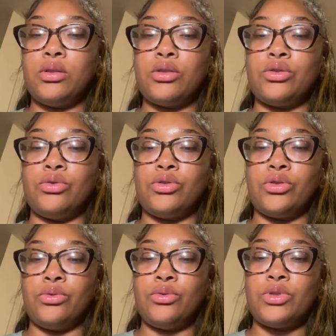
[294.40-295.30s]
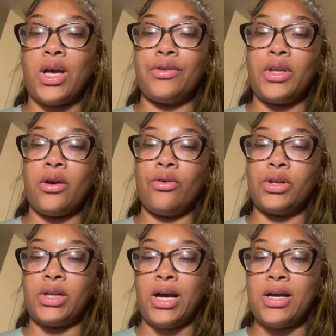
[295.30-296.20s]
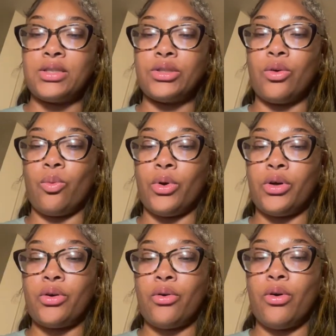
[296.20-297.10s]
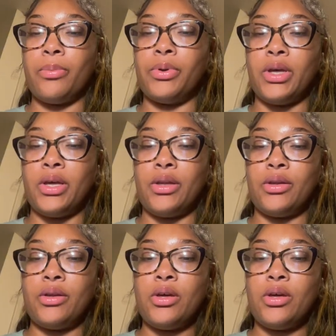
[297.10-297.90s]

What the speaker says: to choose how they organize their work or plan